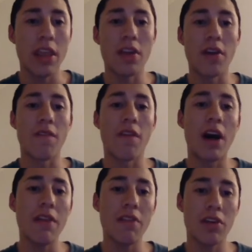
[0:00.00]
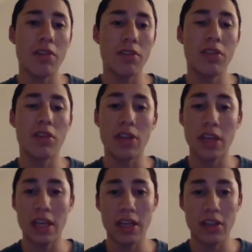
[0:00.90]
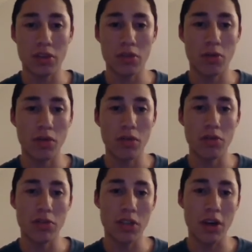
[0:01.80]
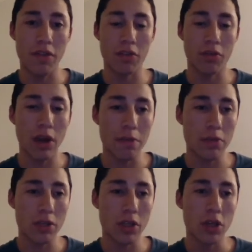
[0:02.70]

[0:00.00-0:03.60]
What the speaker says: There are 538 electoral votes up for grabs,